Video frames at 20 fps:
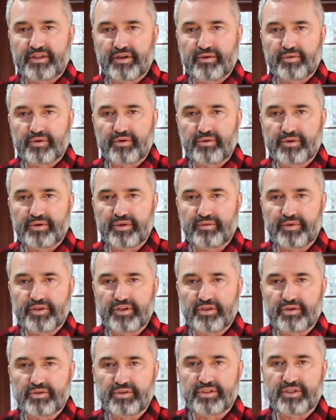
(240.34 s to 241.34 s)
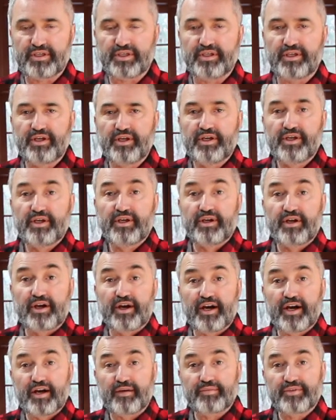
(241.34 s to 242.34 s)
that we're going to be using
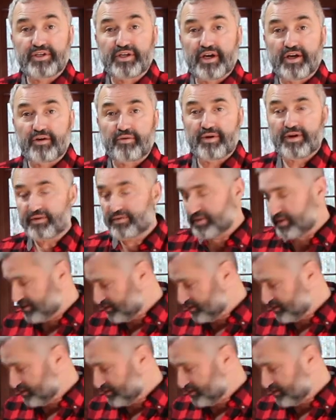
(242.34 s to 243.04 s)
to cut around.